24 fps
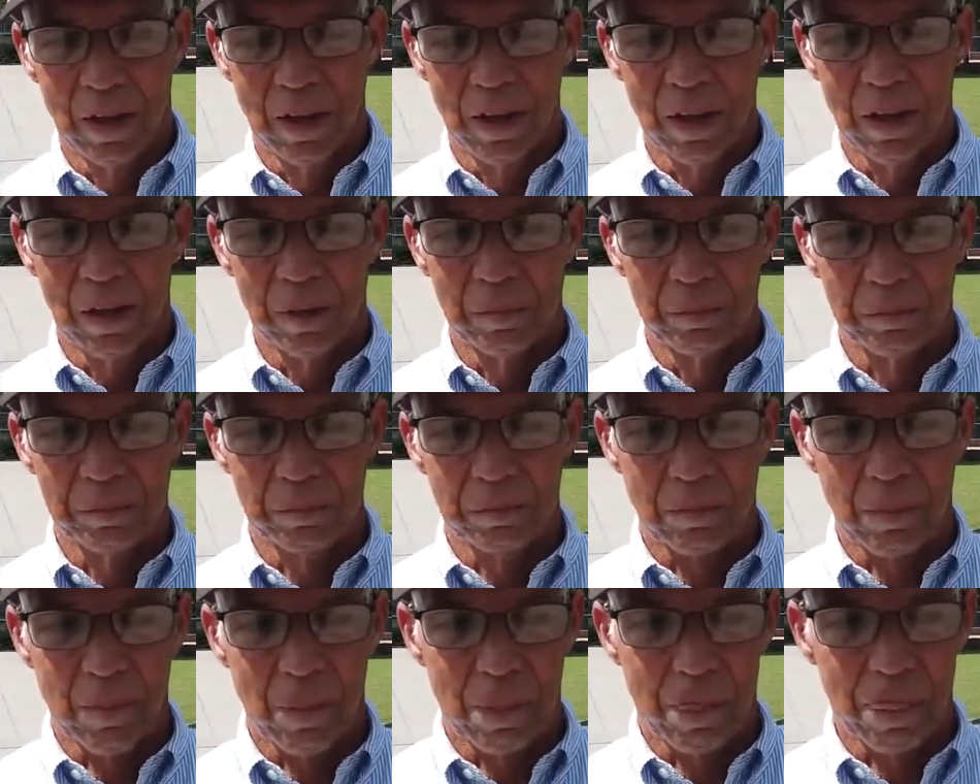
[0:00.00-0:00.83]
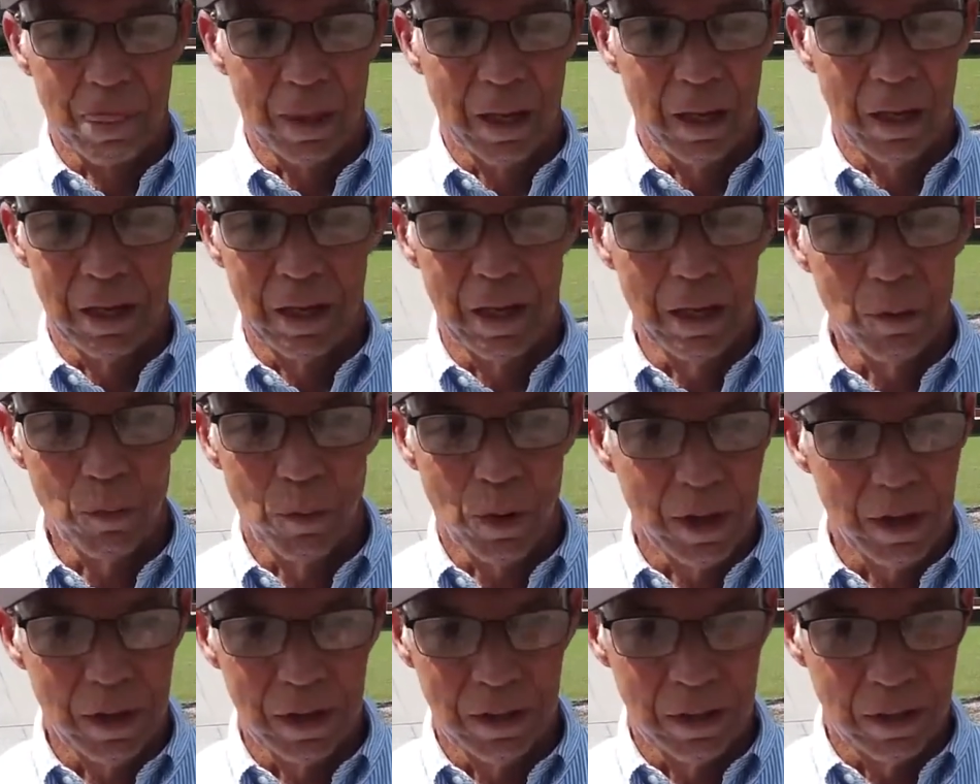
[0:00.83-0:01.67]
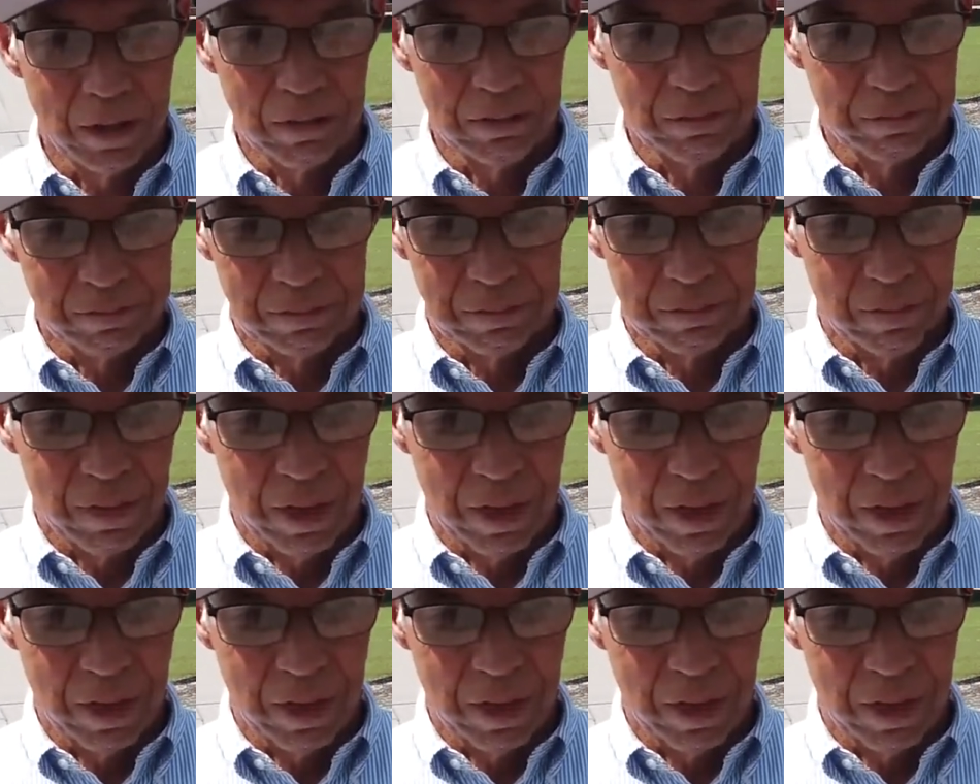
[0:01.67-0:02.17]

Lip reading: And anyway, and then